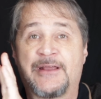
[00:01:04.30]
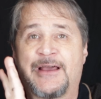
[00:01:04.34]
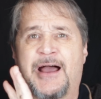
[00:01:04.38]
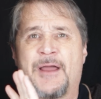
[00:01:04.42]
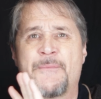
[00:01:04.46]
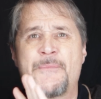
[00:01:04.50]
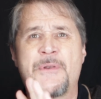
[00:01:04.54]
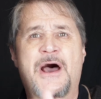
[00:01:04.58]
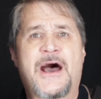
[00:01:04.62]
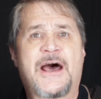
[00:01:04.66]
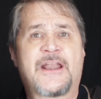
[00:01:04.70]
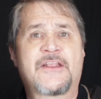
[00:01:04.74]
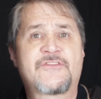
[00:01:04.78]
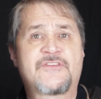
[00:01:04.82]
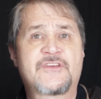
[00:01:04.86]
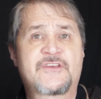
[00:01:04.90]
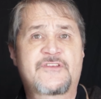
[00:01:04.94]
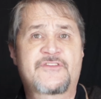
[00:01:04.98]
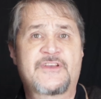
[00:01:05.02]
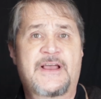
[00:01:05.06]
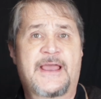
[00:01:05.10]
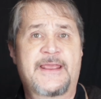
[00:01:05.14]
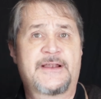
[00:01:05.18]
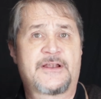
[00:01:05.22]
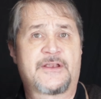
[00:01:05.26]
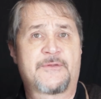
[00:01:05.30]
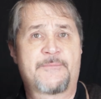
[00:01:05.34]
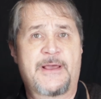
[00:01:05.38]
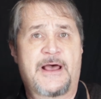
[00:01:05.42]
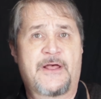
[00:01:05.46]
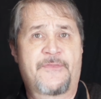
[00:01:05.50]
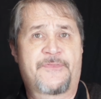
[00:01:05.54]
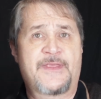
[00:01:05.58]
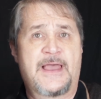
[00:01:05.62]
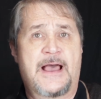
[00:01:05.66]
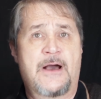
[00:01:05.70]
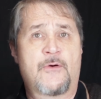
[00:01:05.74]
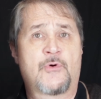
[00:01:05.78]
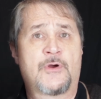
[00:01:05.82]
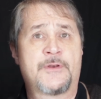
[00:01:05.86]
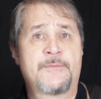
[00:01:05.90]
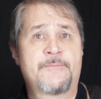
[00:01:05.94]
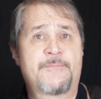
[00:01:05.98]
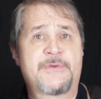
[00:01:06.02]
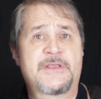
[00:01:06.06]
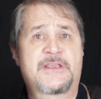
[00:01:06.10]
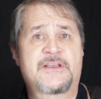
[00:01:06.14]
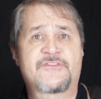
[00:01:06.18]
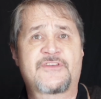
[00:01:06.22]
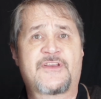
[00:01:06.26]
I'm not as excited about that one
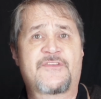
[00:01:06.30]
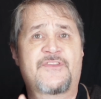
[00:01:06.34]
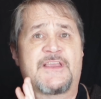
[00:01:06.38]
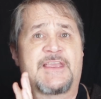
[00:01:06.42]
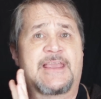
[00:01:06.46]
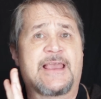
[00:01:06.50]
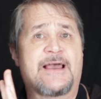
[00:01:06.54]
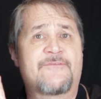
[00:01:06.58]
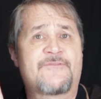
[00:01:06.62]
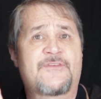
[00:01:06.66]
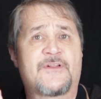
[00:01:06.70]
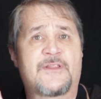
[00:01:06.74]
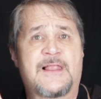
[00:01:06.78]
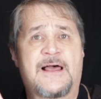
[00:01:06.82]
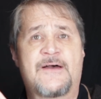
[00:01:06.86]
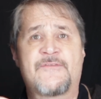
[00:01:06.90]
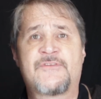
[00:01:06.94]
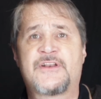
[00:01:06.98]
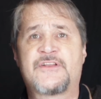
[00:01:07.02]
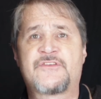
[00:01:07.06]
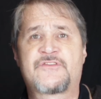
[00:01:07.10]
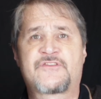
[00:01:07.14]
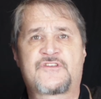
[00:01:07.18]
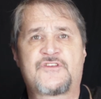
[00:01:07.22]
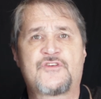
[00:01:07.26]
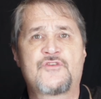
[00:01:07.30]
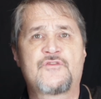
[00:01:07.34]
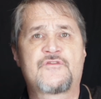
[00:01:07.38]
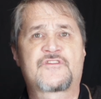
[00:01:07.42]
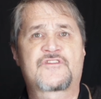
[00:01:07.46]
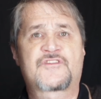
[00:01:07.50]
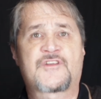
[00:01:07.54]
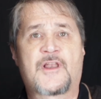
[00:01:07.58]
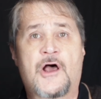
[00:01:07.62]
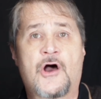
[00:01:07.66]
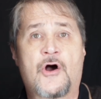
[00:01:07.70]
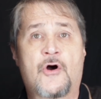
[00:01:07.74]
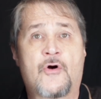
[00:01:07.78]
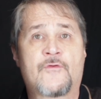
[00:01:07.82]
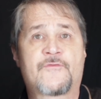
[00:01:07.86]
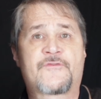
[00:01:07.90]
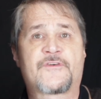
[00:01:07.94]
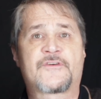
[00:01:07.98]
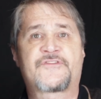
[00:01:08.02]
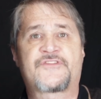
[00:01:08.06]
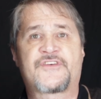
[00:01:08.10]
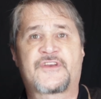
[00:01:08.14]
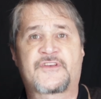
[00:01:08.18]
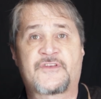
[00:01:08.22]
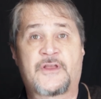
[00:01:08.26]
because I think f11 is too slow
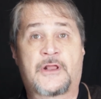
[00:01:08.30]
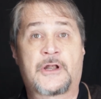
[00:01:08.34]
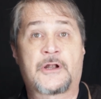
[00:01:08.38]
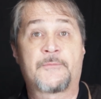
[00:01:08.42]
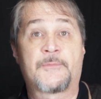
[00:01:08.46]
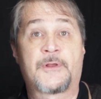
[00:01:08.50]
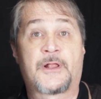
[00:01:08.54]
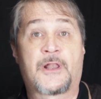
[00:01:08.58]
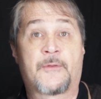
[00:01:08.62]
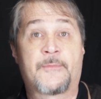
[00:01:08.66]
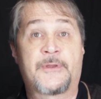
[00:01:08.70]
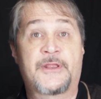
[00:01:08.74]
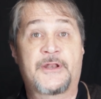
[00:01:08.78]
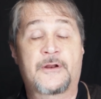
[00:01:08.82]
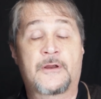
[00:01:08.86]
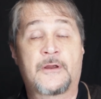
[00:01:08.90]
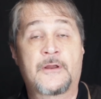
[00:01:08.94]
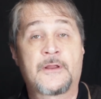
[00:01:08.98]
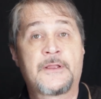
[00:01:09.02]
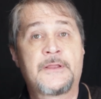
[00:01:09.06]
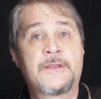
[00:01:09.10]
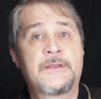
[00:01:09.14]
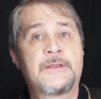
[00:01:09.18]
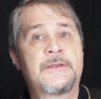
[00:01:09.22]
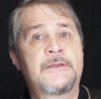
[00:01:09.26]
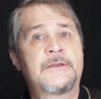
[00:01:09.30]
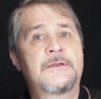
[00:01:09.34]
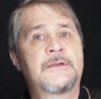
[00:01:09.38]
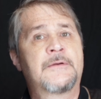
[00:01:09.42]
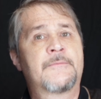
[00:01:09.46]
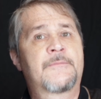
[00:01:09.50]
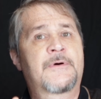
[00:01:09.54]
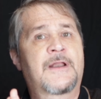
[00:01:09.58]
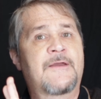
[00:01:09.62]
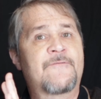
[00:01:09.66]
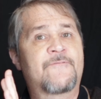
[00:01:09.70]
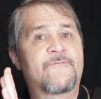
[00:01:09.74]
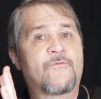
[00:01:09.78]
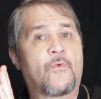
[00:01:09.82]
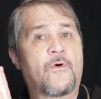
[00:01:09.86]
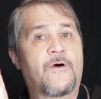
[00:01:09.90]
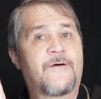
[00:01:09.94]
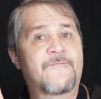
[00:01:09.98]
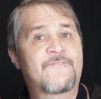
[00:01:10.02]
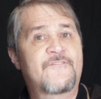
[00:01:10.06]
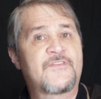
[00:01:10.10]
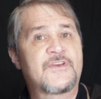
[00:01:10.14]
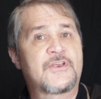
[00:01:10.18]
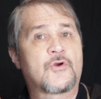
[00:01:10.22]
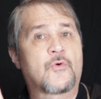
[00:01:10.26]
for 600mm. But I
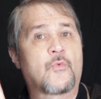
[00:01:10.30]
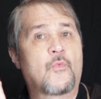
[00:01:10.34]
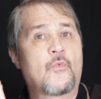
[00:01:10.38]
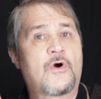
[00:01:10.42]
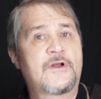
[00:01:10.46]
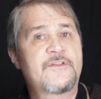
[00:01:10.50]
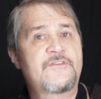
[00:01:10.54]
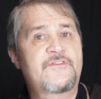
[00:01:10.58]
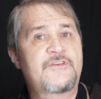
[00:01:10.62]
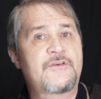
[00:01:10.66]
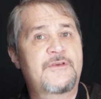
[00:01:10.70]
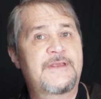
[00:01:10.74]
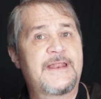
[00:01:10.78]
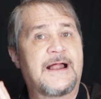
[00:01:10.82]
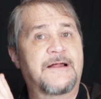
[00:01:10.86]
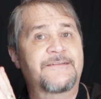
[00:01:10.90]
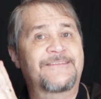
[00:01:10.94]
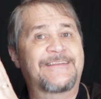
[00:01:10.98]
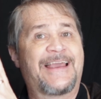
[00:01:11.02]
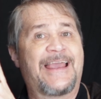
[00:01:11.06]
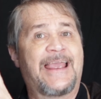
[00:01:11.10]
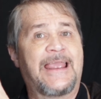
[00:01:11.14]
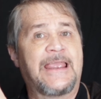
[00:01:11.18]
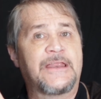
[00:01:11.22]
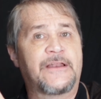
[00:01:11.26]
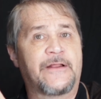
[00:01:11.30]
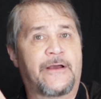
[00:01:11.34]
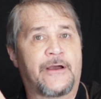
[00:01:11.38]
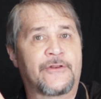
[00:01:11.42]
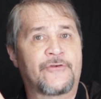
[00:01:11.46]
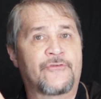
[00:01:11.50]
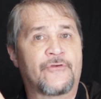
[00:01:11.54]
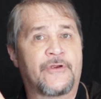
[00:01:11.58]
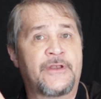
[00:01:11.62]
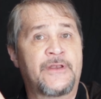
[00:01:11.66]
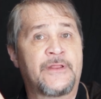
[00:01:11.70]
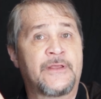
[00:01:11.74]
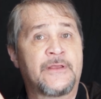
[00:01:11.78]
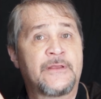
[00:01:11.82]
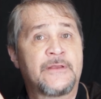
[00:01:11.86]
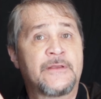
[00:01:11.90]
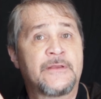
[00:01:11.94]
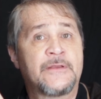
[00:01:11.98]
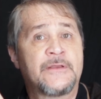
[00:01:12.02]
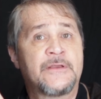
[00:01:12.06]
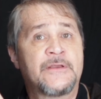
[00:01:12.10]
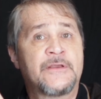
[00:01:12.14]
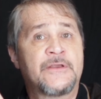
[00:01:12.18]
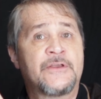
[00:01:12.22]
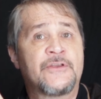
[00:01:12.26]
figure once you get out to 800,
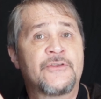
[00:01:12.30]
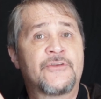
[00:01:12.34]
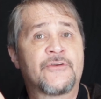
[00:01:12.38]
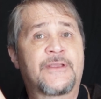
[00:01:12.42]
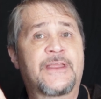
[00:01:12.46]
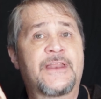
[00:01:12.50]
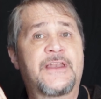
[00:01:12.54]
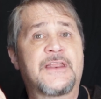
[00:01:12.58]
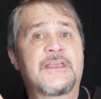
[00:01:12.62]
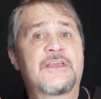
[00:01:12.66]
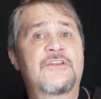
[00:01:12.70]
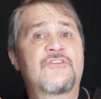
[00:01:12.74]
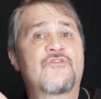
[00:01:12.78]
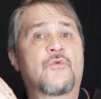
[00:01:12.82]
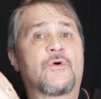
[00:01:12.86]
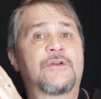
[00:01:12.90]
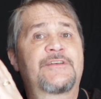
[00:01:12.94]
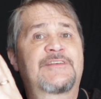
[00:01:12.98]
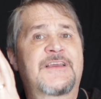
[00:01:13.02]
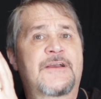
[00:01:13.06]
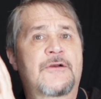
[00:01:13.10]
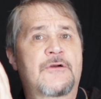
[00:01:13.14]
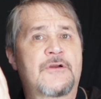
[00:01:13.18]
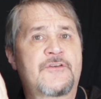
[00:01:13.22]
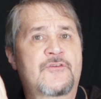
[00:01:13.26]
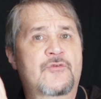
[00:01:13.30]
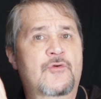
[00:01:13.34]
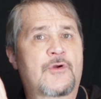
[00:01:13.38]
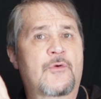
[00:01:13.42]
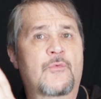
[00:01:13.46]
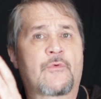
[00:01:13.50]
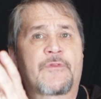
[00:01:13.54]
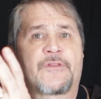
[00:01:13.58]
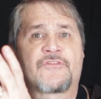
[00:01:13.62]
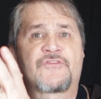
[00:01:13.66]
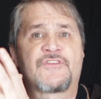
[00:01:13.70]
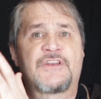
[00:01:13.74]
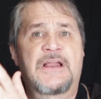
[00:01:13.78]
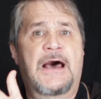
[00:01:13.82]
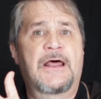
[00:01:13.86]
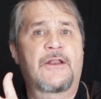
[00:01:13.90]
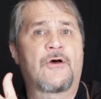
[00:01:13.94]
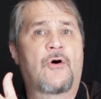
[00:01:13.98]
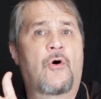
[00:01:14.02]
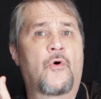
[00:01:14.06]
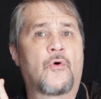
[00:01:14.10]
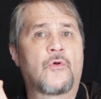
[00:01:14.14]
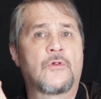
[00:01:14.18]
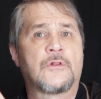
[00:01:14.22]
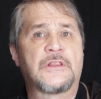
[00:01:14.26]
you're getting into a territory where there's not a
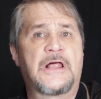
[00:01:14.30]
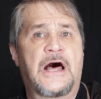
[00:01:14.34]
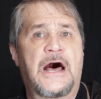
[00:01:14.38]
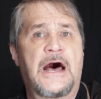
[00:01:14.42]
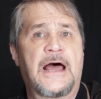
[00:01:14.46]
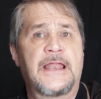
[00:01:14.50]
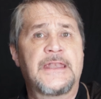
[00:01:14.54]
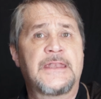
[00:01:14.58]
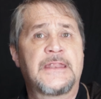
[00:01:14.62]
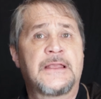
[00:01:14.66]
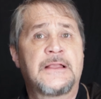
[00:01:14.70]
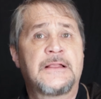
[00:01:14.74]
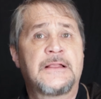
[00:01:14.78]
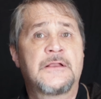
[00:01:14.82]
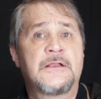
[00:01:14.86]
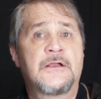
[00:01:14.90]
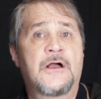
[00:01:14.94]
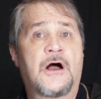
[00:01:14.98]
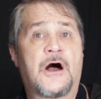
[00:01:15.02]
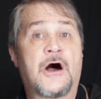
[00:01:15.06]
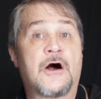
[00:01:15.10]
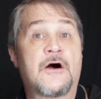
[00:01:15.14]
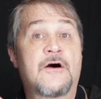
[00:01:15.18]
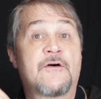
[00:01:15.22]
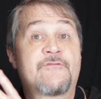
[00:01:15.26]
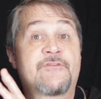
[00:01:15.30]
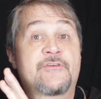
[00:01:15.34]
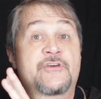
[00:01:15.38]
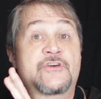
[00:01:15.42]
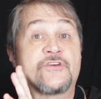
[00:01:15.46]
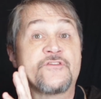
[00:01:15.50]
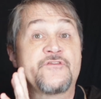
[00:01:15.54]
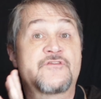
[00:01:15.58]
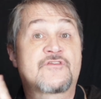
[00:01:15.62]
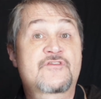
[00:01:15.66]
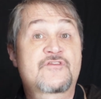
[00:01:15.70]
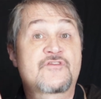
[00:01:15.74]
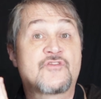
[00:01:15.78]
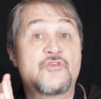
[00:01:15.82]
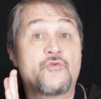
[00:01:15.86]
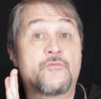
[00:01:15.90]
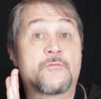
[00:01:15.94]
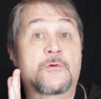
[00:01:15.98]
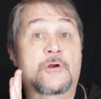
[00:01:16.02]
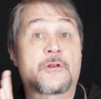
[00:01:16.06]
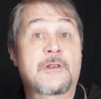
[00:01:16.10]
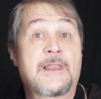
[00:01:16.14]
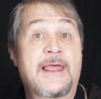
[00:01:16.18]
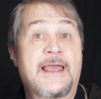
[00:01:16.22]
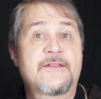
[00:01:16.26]
whole lot of
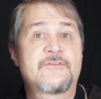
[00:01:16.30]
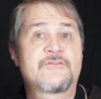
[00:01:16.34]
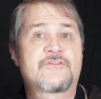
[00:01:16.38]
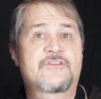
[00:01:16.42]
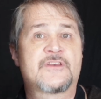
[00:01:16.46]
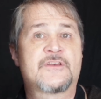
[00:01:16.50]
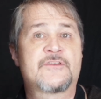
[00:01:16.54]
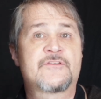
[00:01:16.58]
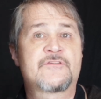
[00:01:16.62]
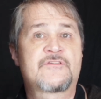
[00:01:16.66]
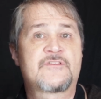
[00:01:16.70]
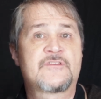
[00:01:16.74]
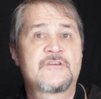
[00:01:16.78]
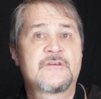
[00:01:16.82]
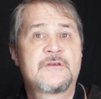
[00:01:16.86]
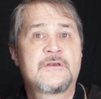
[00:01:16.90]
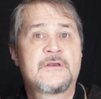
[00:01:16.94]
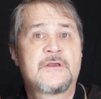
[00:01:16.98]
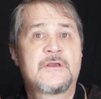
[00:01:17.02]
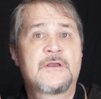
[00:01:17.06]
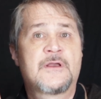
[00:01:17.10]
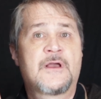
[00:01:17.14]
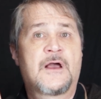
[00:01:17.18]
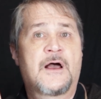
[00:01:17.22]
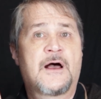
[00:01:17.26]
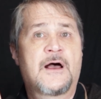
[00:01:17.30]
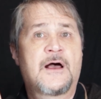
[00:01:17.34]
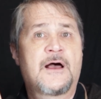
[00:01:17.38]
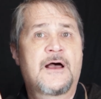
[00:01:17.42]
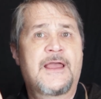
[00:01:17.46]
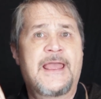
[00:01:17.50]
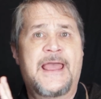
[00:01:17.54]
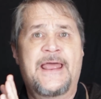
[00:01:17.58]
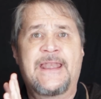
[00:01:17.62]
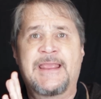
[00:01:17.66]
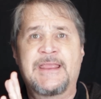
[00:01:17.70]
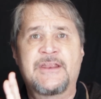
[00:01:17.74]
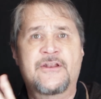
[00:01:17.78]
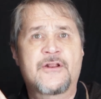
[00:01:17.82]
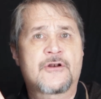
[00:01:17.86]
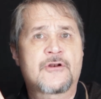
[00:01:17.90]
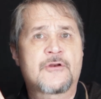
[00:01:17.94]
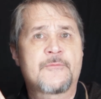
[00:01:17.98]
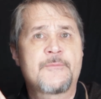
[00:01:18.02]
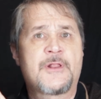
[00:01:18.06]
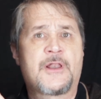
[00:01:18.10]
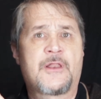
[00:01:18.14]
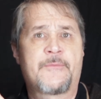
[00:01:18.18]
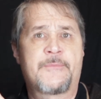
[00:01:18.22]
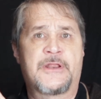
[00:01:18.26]
consumer lenses at
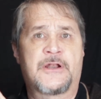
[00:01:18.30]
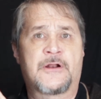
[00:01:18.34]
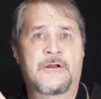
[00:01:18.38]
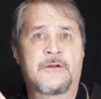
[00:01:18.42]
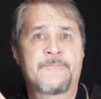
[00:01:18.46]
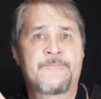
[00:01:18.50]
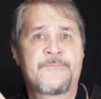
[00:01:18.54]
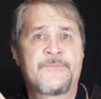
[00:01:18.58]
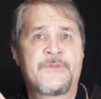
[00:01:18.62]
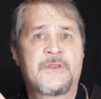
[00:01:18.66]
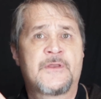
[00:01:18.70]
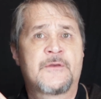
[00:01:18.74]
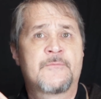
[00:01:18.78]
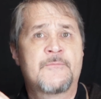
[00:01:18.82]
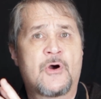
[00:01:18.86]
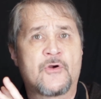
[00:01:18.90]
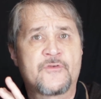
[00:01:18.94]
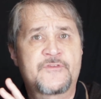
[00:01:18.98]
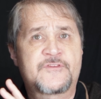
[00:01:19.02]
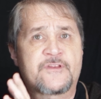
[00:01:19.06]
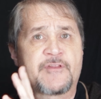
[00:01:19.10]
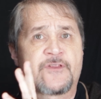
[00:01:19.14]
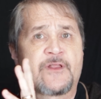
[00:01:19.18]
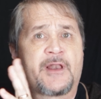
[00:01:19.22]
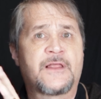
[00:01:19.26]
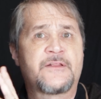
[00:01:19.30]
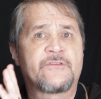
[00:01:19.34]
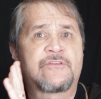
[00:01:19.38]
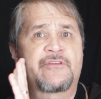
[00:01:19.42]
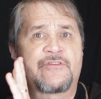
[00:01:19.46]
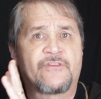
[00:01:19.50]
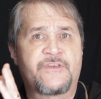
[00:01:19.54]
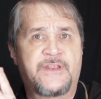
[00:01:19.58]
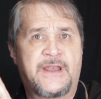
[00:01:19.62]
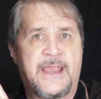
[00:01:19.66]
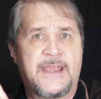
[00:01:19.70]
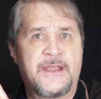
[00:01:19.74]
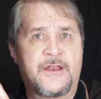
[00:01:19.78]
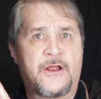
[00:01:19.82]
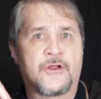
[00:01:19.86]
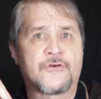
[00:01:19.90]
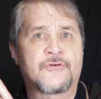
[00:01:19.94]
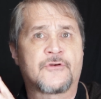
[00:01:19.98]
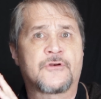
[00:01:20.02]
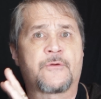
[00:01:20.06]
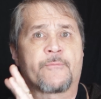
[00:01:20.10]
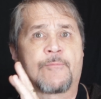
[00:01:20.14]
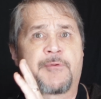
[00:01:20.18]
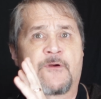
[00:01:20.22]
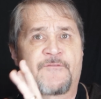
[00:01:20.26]
800mm. Most of the lenses at
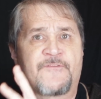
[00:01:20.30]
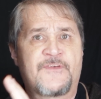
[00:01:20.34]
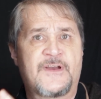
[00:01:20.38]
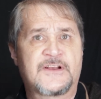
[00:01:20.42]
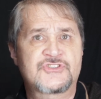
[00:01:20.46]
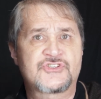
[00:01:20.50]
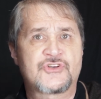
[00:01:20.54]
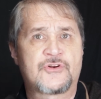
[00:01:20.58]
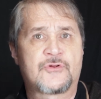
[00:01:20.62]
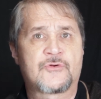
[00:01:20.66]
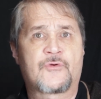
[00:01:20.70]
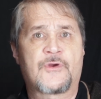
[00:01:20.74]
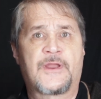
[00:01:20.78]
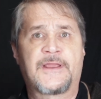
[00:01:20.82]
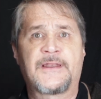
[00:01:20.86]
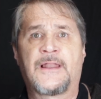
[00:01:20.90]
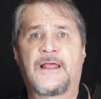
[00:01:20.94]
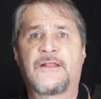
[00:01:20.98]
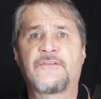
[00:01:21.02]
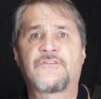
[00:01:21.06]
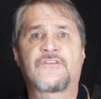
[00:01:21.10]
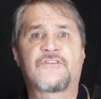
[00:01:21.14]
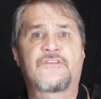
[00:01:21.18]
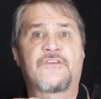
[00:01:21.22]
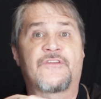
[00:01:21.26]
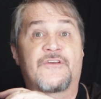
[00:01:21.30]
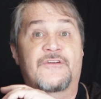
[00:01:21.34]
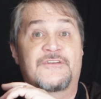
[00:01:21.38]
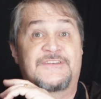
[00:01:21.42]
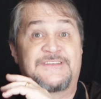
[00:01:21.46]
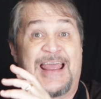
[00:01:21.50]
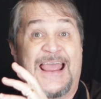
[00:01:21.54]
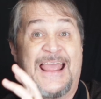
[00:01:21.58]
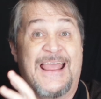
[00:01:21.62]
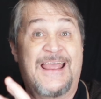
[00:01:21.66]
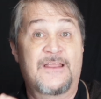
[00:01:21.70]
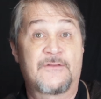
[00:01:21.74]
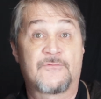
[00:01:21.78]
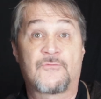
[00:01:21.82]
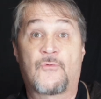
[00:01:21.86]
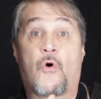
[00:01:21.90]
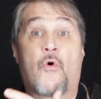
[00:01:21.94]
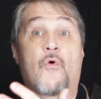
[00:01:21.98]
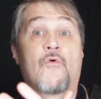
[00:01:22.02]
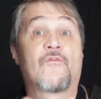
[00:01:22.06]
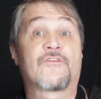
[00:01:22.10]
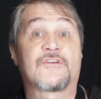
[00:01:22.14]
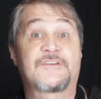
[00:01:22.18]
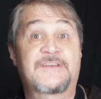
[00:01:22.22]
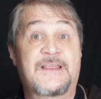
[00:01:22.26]
800 are professional grade lenses, and they're
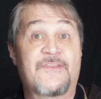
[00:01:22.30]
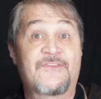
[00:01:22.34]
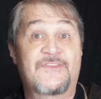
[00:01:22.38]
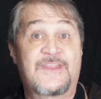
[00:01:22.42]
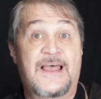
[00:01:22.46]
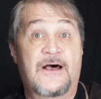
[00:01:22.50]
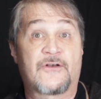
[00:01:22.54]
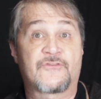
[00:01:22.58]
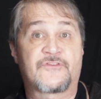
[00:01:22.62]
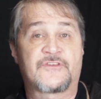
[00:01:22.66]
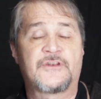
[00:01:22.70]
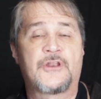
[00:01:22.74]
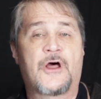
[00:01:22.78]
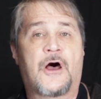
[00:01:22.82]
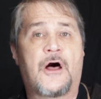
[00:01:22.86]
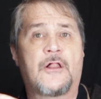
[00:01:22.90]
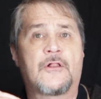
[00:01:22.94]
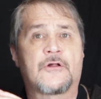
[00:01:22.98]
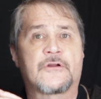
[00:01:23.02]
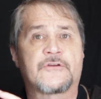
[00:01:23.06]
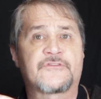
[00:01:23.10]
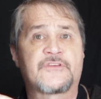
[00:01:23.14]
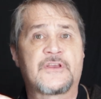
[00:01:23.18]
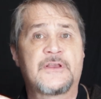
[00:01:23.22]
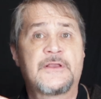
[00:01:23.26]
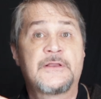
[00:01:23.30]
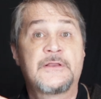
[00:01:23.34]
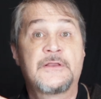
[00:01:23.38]
over $10,000.